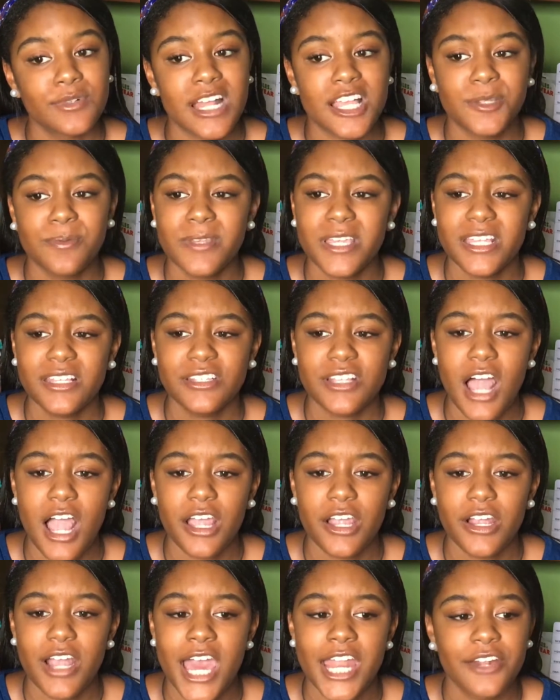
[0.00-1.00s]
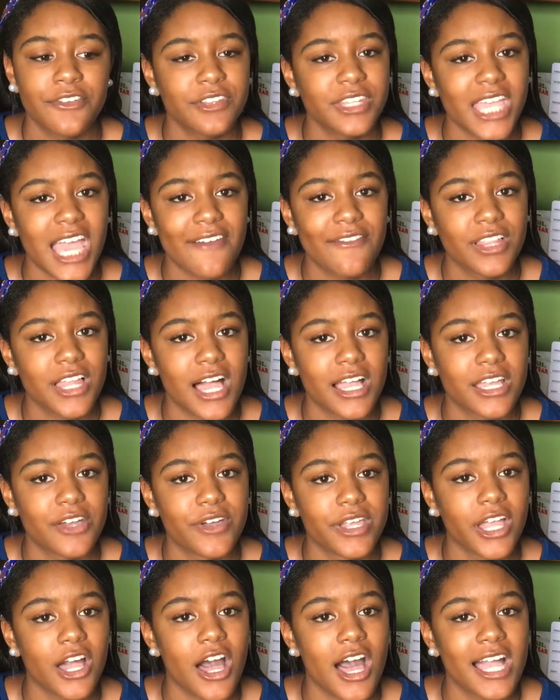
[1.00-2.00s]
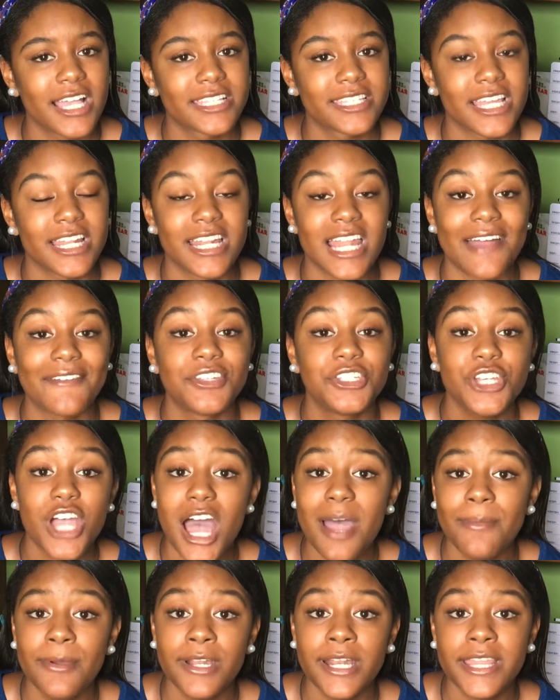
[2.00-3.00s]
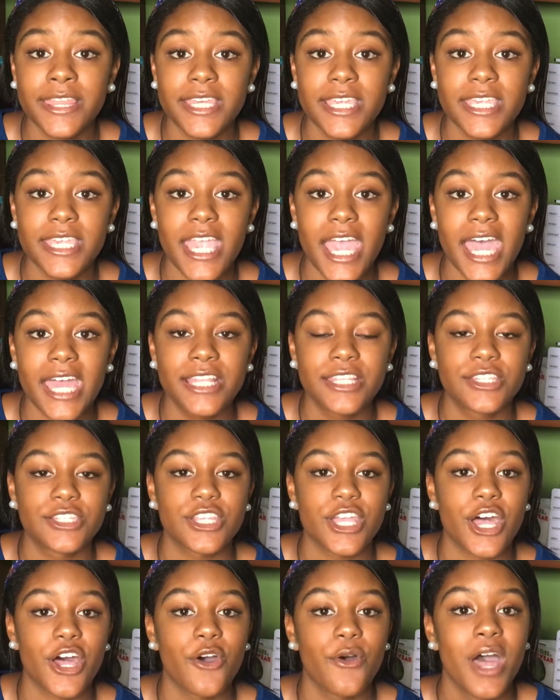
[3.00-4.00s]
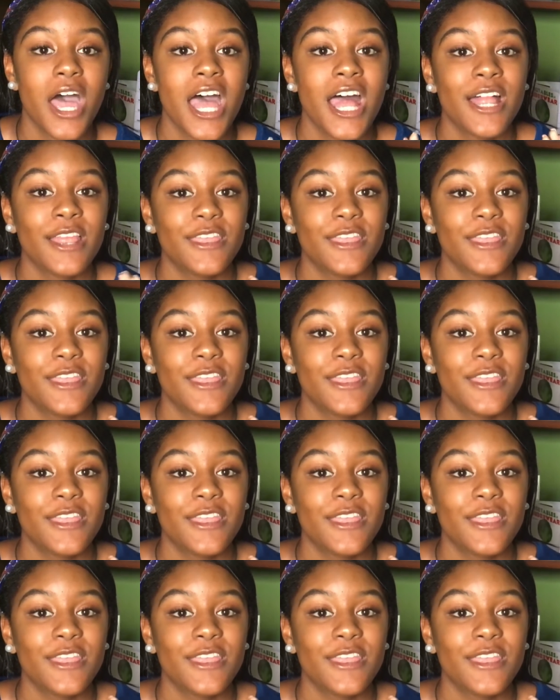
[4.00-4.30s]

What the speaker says: When I was playing soccer, I didn't really have a lot going on because I didn't have a job or anything yet, so